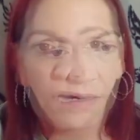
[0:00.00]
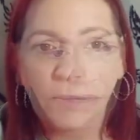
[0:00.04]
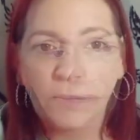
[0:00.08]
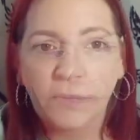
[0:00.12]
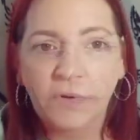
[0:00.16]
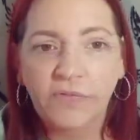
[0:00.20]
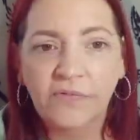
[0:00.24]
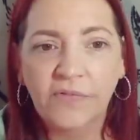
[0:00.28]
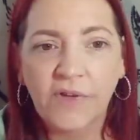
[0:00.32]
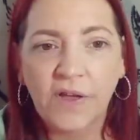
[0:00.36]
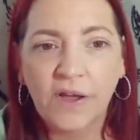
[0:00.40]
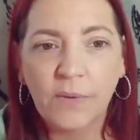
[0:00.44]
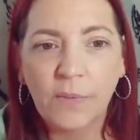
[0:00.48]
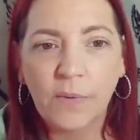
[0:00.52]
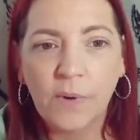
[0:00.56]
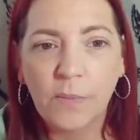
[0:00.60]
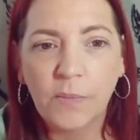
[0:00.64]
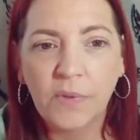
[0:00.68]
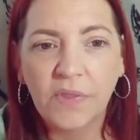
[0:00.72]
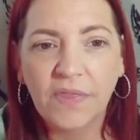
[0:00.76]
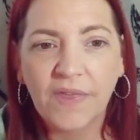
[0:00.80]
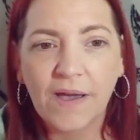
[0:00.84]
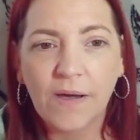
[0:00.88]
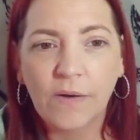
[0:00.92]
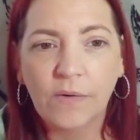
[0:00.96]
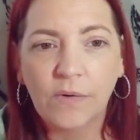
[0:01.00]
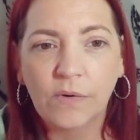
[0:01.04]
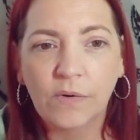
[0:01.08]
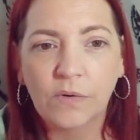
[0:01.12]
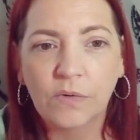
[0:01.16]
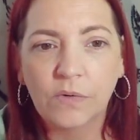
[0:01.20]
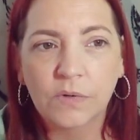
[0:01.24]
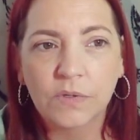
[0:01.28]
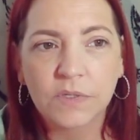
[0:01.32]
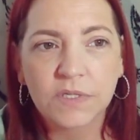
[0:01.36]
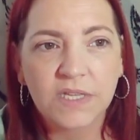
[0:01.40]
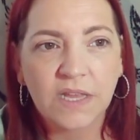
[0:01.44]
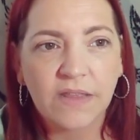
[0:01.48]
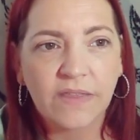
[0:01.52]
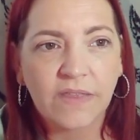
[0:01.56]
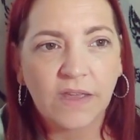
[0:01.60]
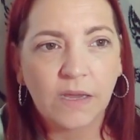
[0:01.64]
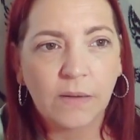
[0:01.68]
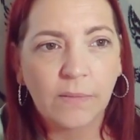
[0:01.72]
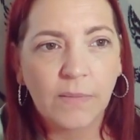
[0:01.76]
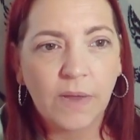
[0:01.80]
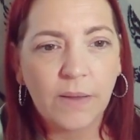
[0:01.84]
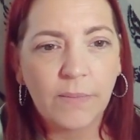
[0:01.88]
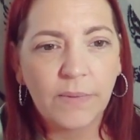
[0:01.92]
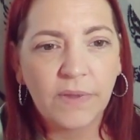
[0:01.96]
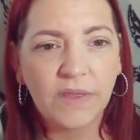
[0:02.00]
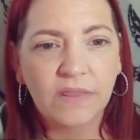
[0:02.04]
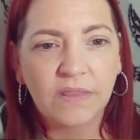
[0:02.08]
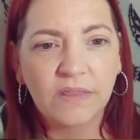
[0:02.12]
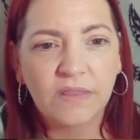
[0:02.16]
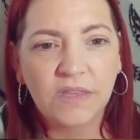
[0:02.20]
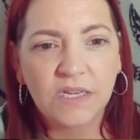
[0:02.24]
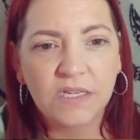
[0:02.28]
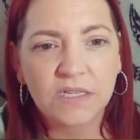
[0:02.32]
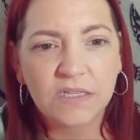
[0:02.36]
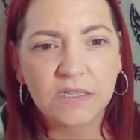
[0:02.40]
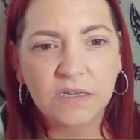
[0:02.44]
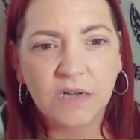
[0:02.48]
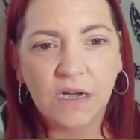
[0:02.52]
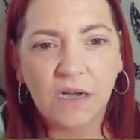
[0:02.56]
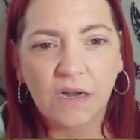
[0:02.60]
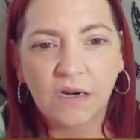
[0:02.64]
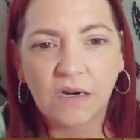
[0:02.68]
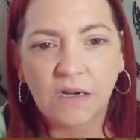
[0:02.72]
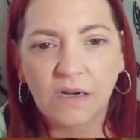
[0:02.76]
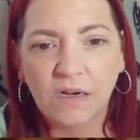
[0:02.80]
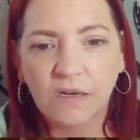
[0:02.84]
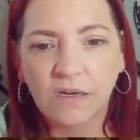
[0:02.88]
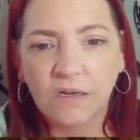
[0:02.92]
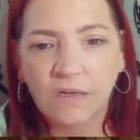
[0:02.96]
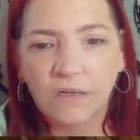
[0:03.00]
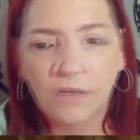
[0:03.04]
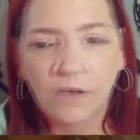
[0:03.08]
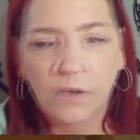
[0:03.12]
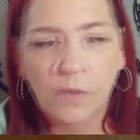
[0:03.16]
Prefer one without a horse, I think. Maybe this colour.